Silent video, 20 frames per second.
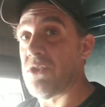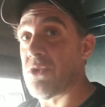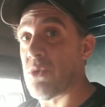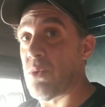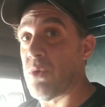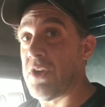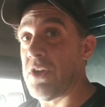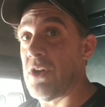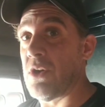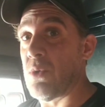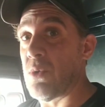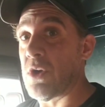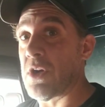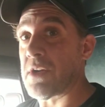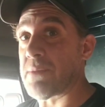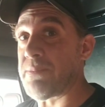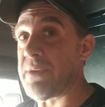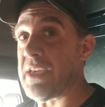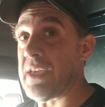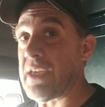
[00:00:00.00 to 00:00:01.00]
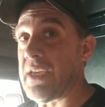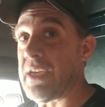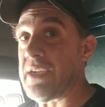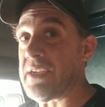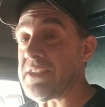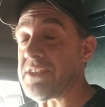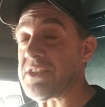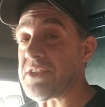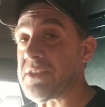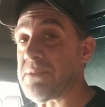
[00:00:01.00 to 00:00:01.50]
the real work
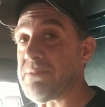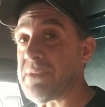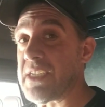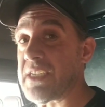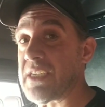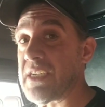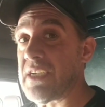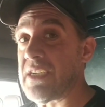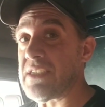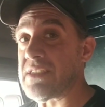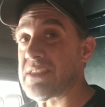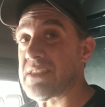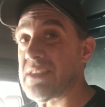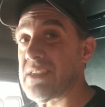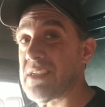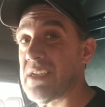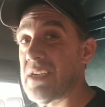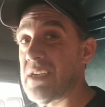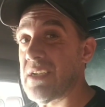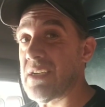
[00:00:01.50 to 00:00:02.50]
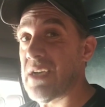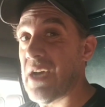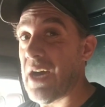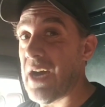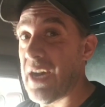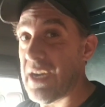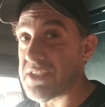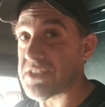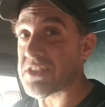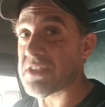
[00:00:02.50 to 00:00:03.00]
begins because
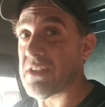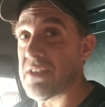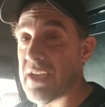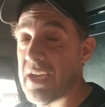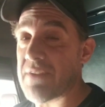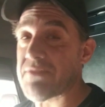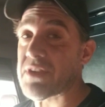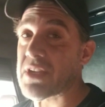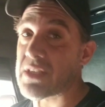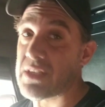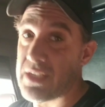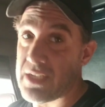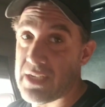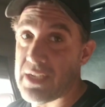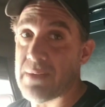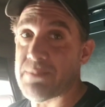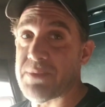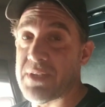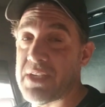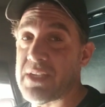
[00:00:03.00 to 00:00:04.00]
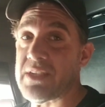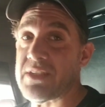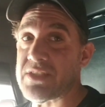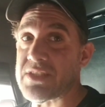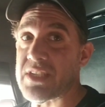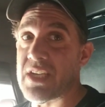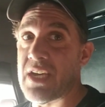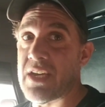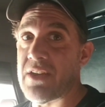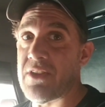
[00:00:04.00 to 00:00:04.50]
I still have to clean up the
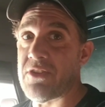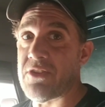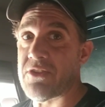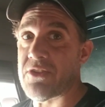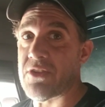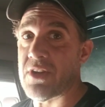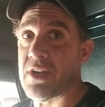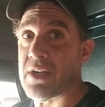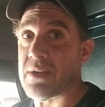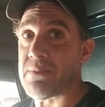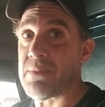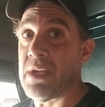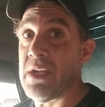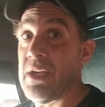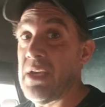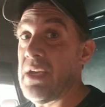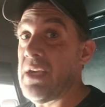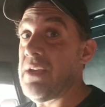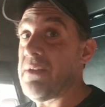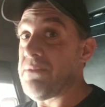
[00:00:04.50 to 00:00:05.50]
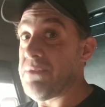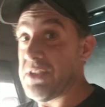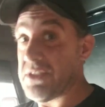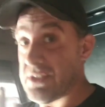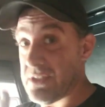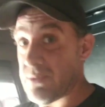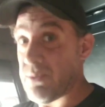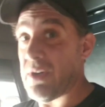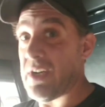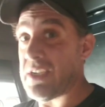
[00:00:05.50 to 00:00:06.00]
inside of the truck. This
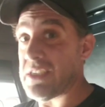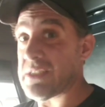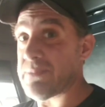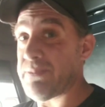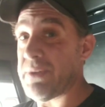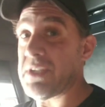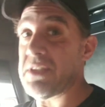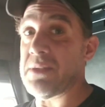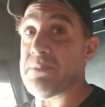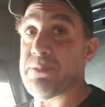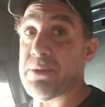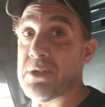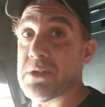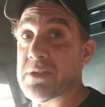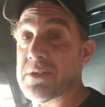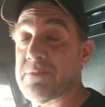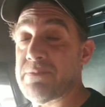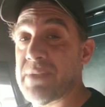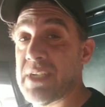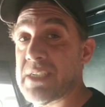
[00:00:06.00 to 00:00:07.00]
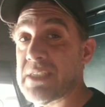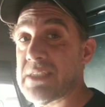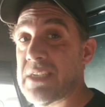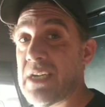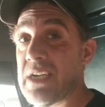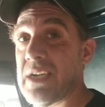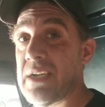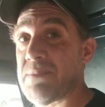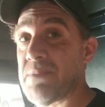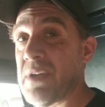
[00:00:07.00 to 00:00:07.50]
is where I spend the bulk of my
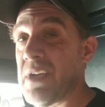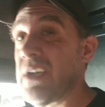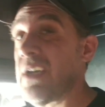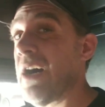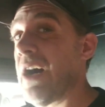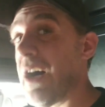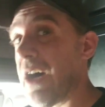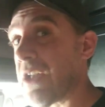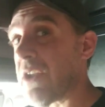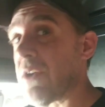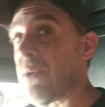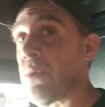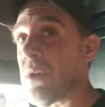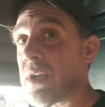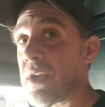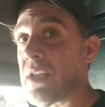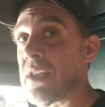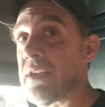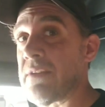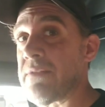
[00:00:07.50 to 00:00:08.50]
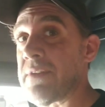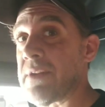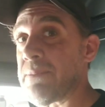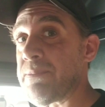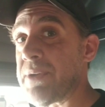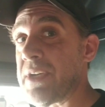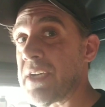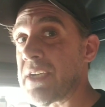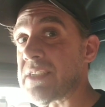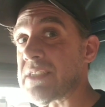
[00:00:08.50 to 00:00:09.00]
time. I don't want to live in a
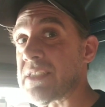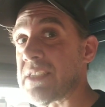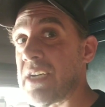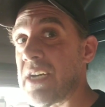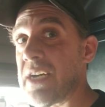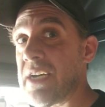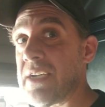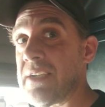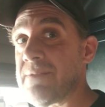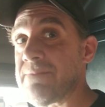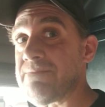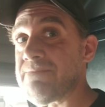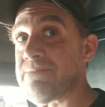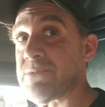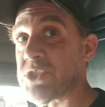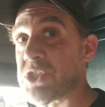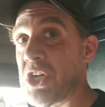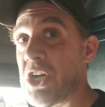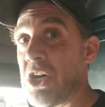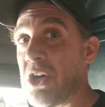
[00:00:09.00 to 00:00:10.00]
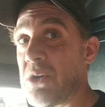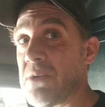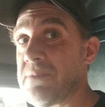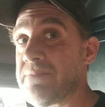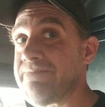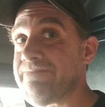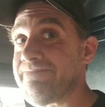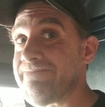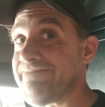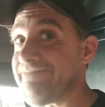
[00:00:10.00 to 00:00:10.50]
pigsty. So,
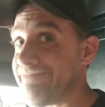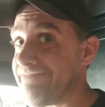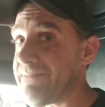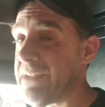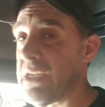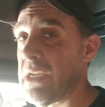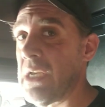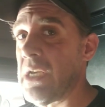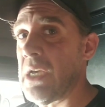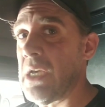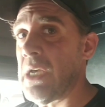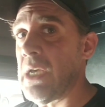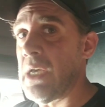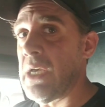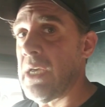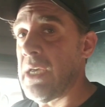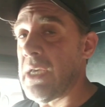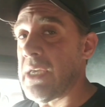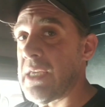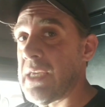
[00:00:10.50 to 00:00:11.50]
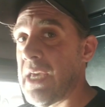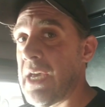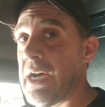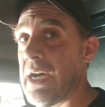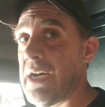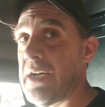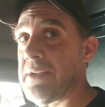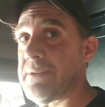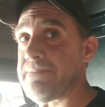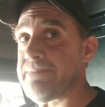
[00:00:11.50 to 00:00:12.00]

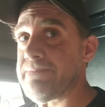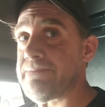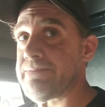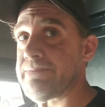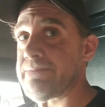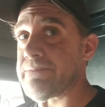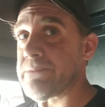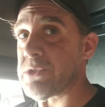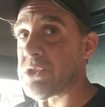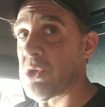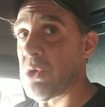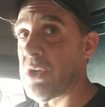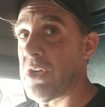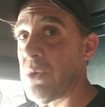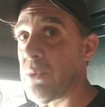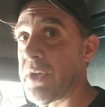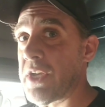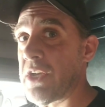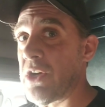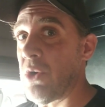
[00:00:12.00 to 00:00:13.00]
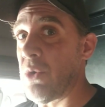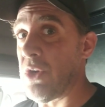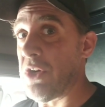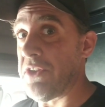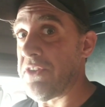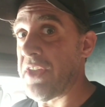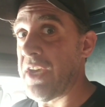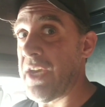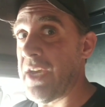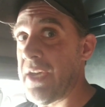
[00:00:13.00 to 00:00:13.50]
yeah, so here we go
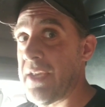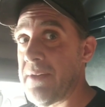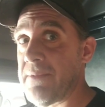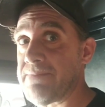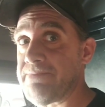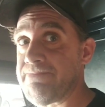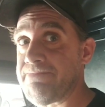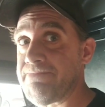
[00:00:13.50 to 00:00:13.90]
on that.